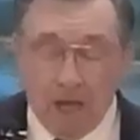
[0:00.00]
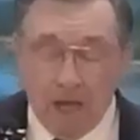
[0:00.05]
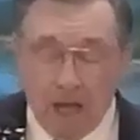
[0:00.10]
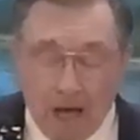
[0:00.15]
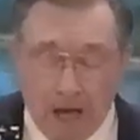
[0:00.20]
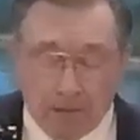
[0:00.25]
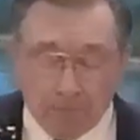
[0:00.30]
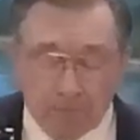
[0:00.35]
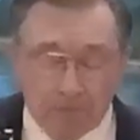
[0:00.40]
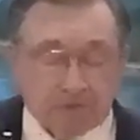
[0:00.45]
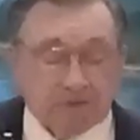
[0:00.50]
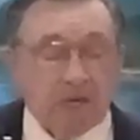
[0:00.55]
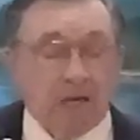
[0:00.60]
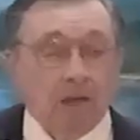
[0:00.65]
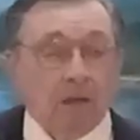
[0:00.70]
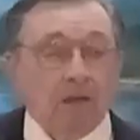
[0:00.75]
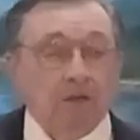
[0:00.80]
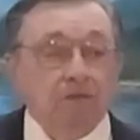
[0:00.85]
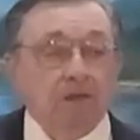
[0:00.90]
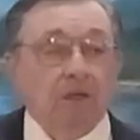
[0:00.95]
I'm
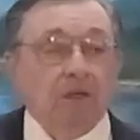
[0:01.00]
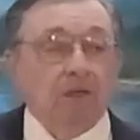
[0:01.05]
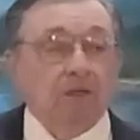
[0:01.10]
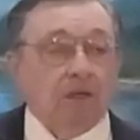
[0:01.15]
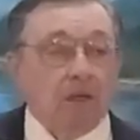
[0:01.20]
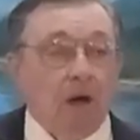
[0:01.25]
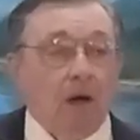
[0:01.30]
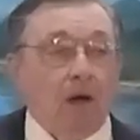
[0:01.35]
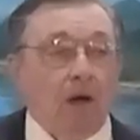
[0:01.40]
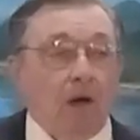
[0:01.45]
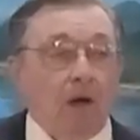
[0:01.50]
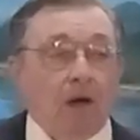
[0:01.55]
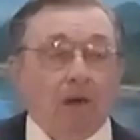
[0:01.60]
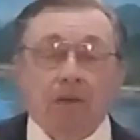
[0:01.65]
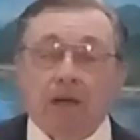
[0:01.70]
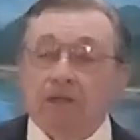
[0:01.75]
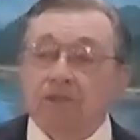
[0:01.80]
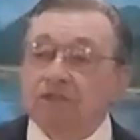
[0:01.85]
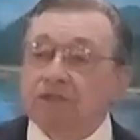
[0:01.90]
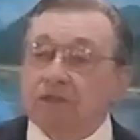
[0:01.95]
telling you, God
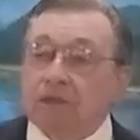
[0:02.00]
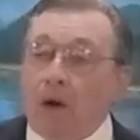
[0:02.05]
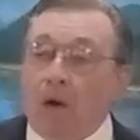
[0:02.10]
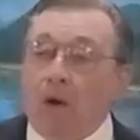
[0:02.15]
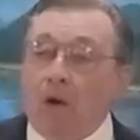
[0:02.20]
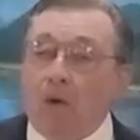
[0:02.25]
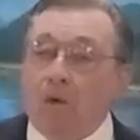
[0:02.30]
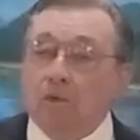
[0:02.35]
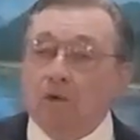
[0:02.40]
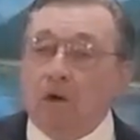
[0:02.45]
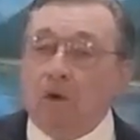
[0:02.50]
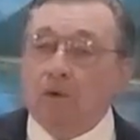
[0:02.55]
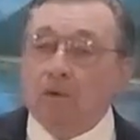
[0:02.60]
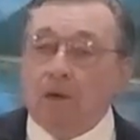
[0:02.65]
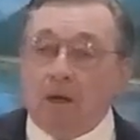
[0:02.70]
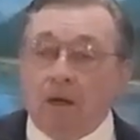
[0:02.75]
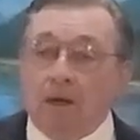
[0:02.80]
has called on